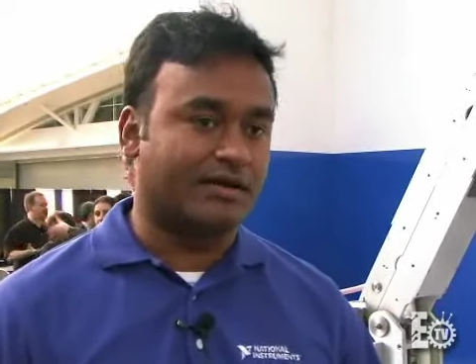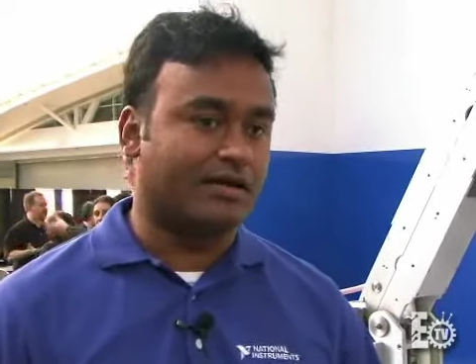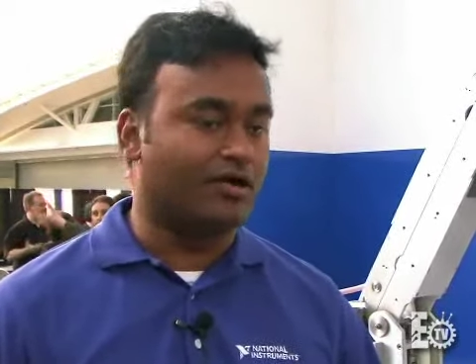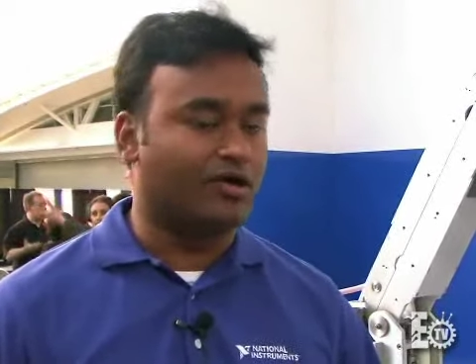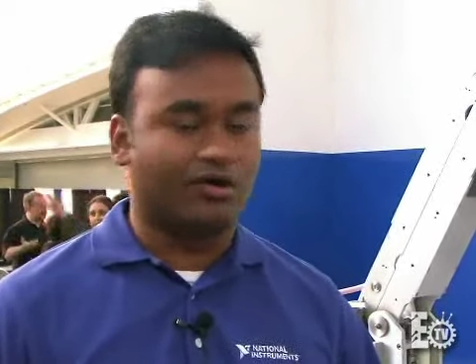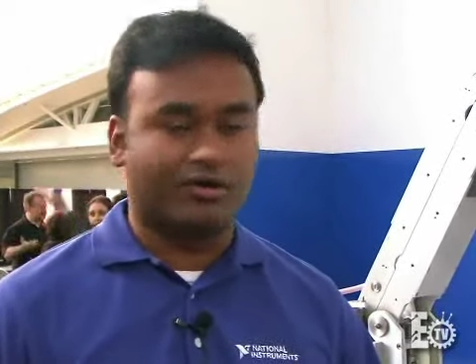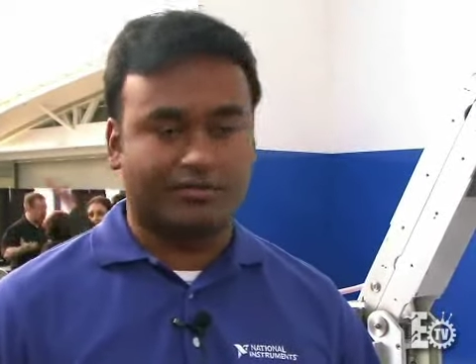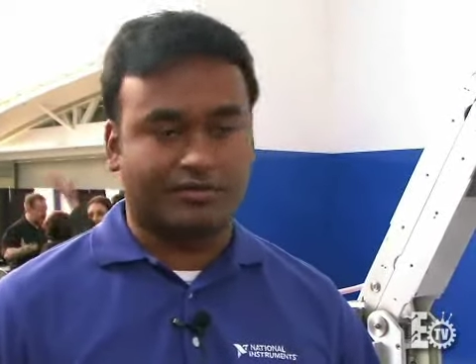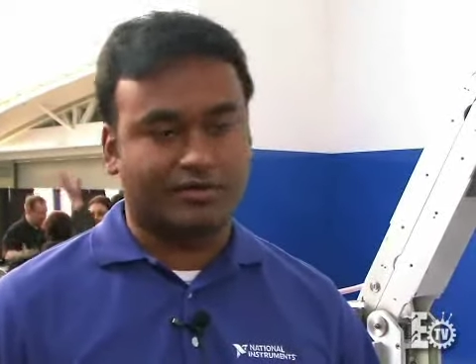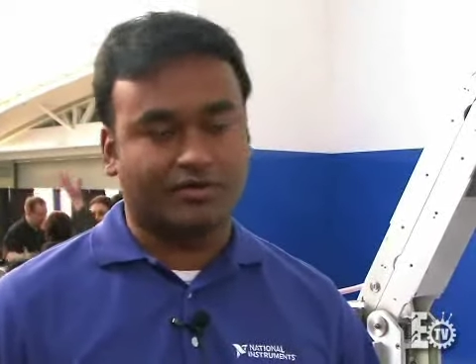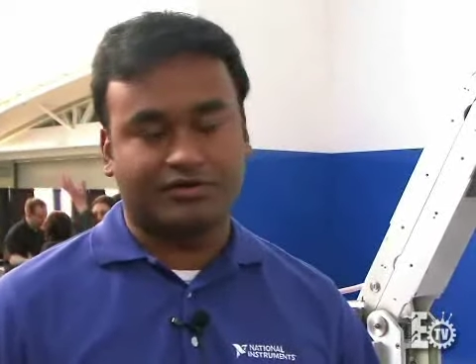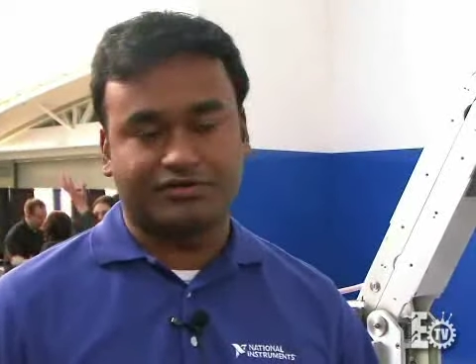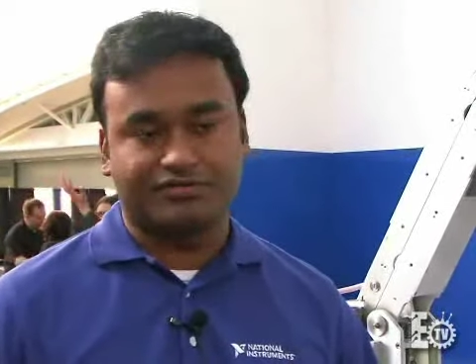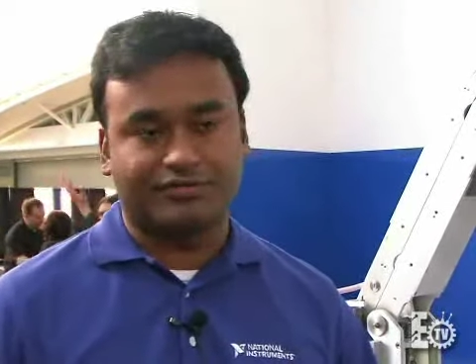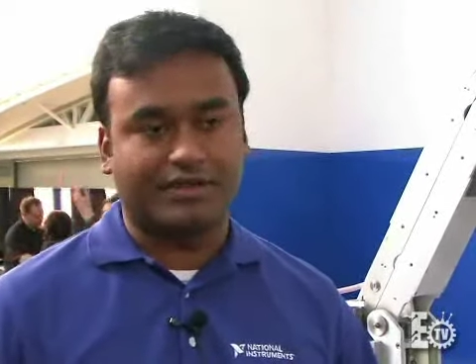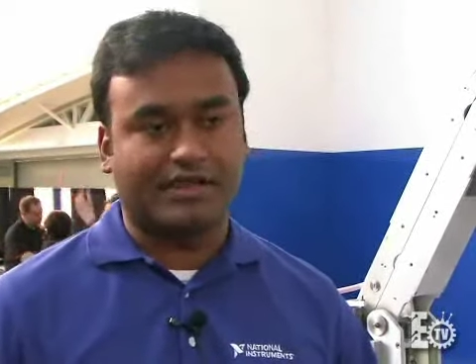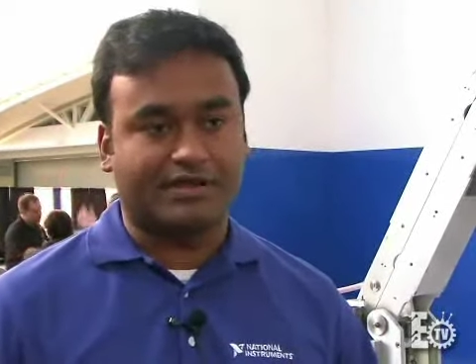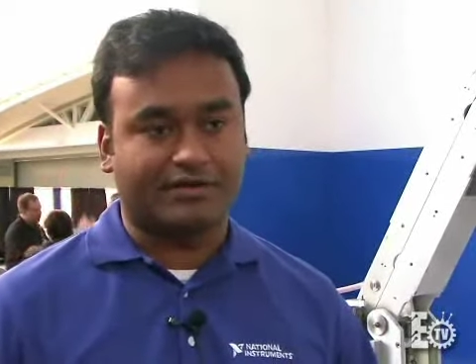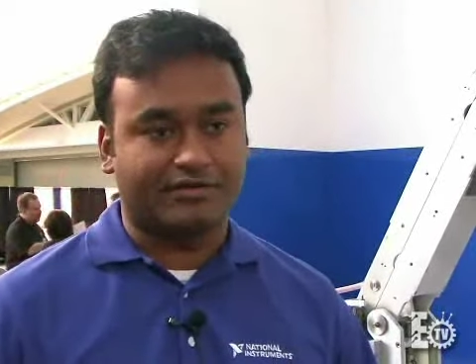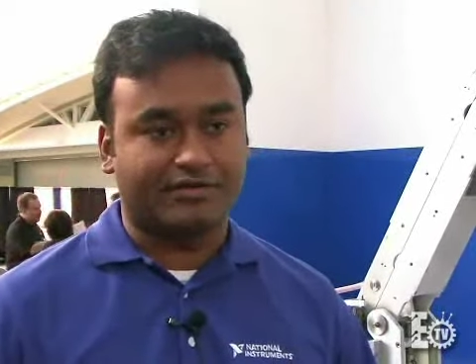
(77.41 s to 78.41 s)
or
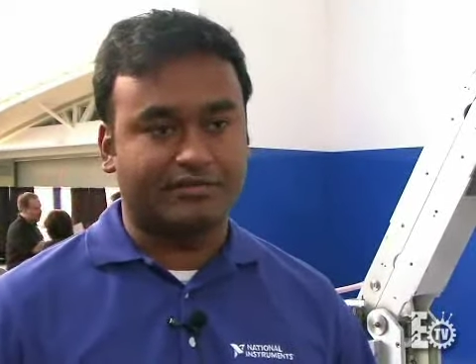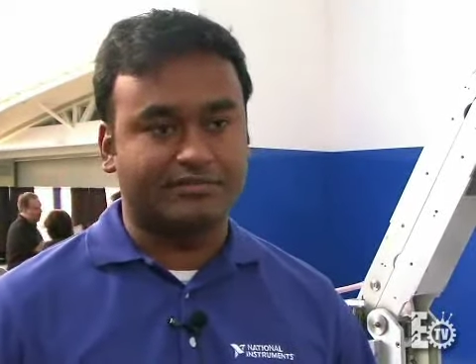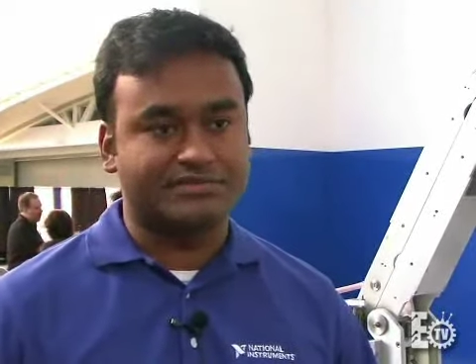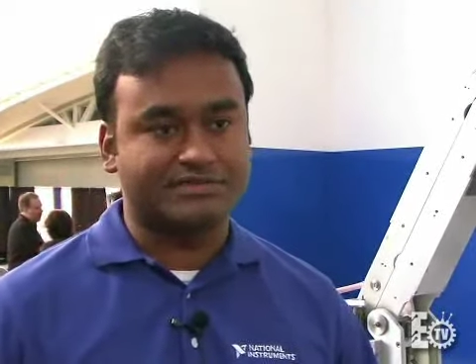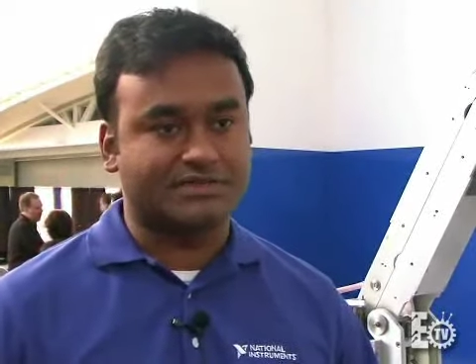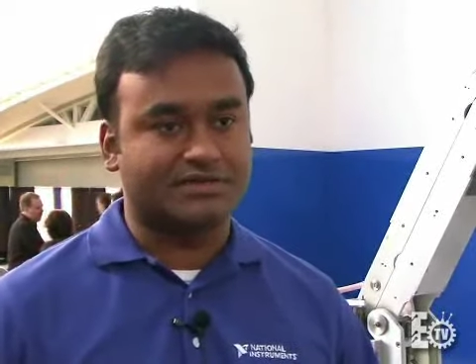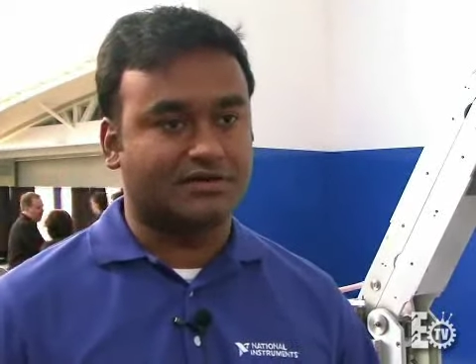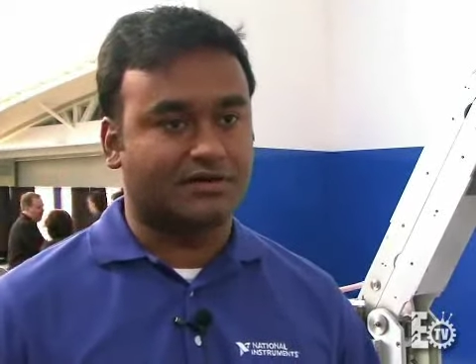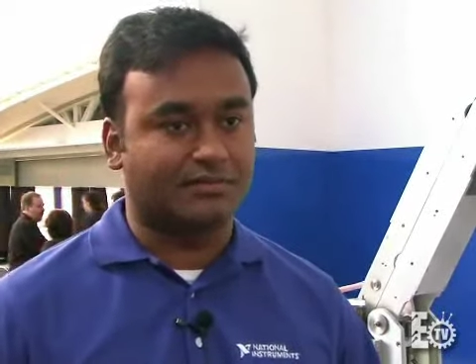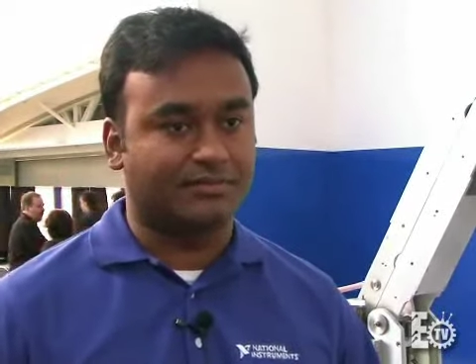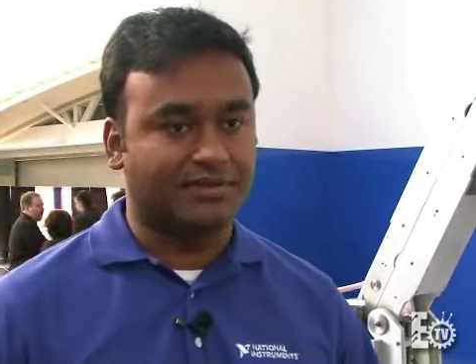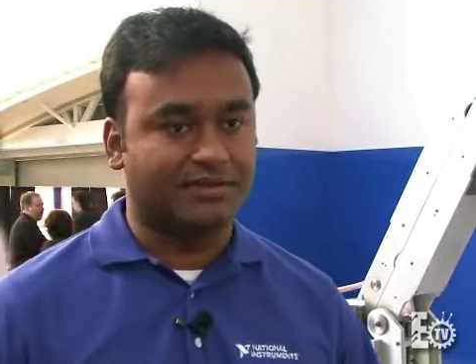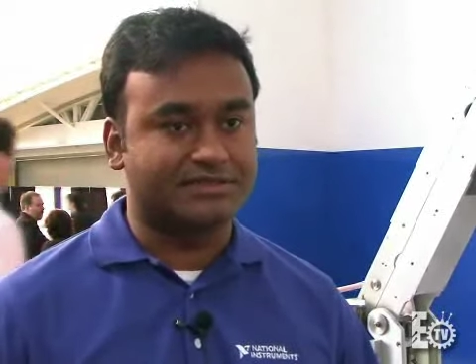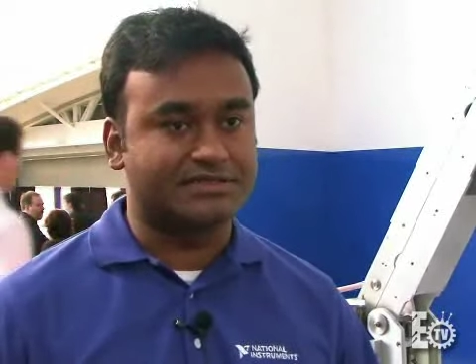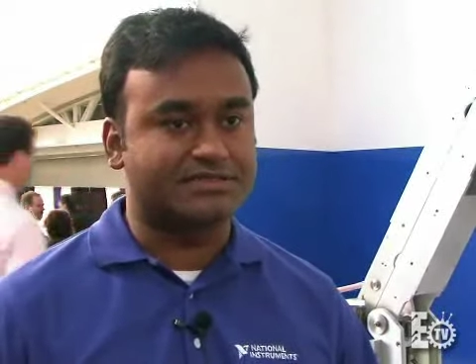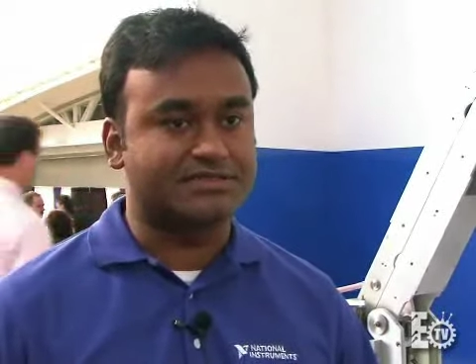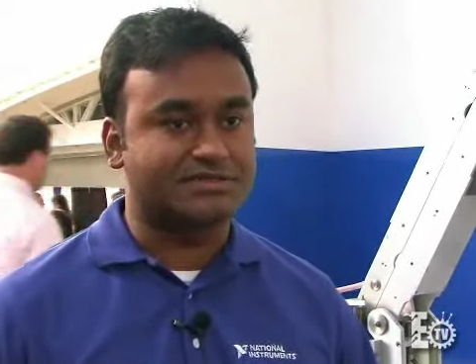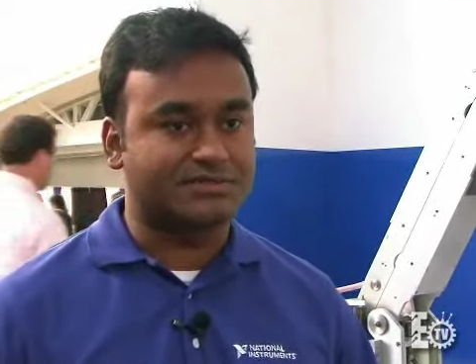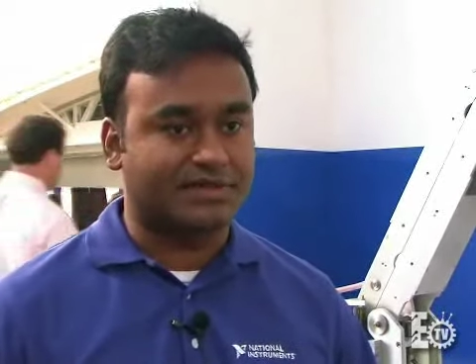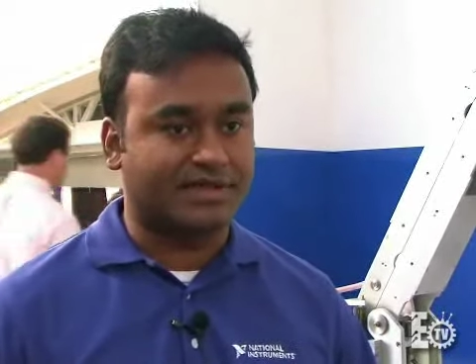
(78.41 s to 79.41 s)
control algorithms are built
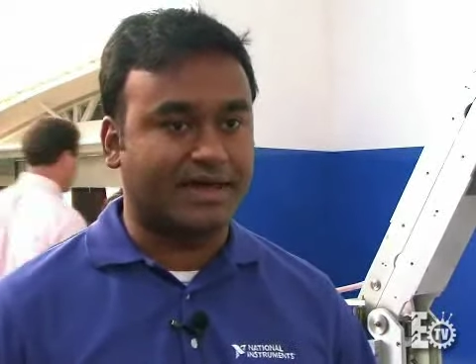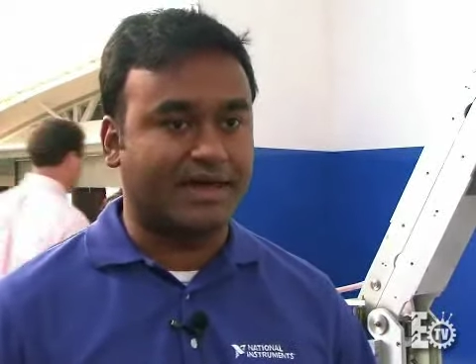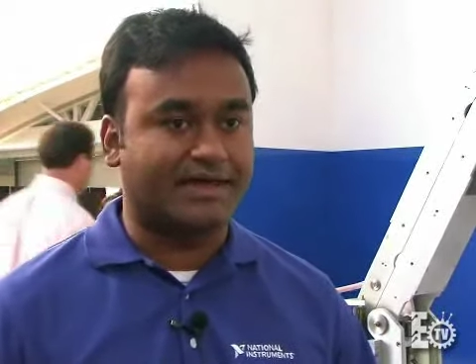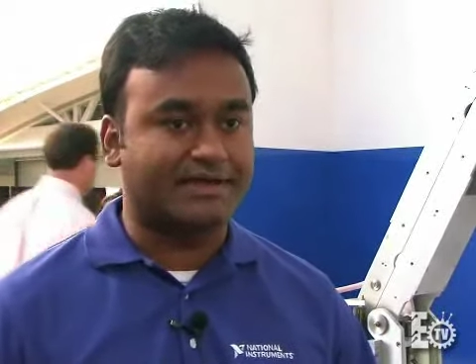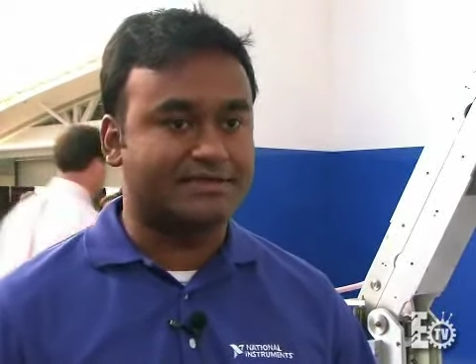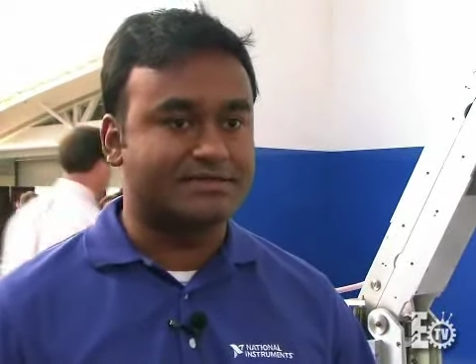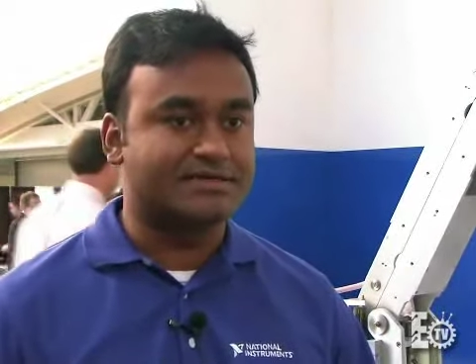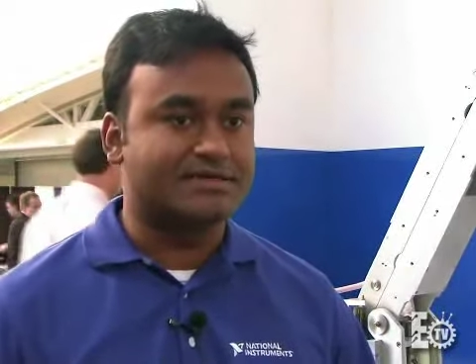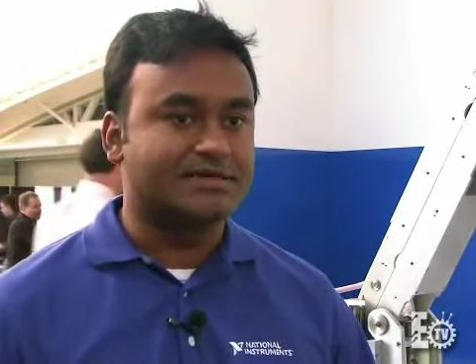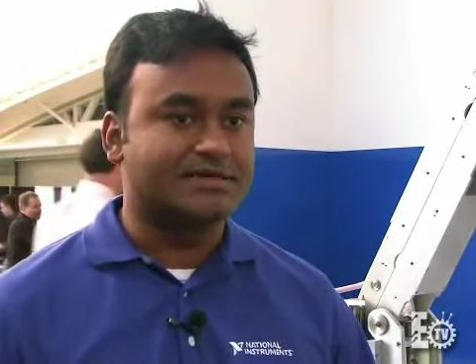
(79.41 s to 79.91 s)
into that.